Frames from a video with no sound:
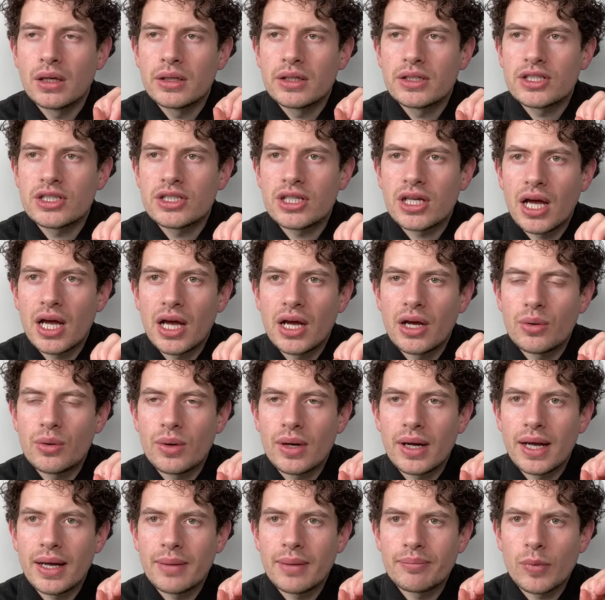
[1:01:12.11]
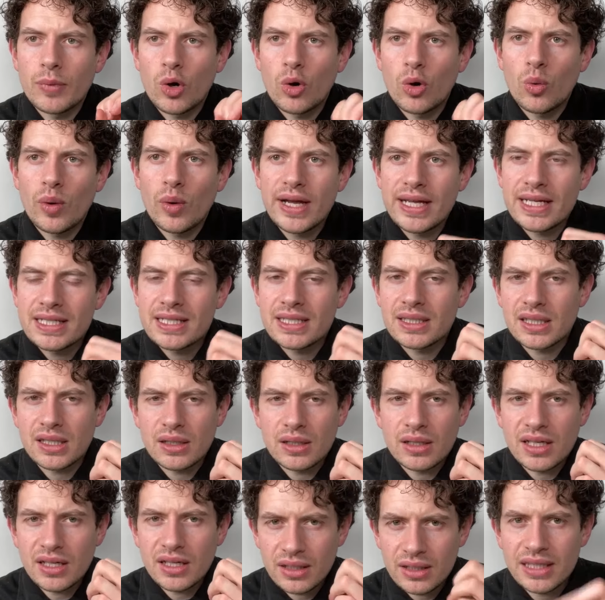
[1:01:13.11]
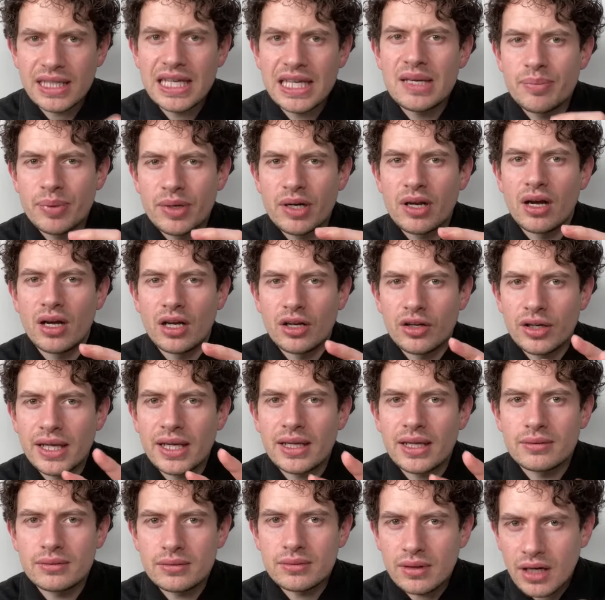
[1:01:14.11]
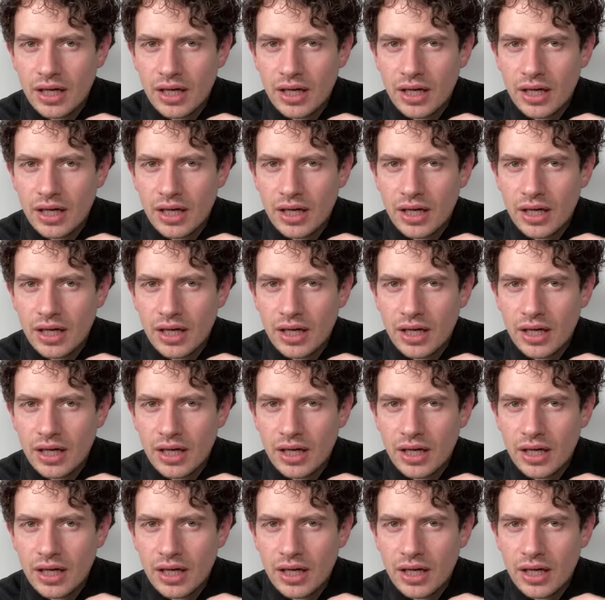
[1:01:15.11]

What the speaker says: So always kind of keep an eye on it.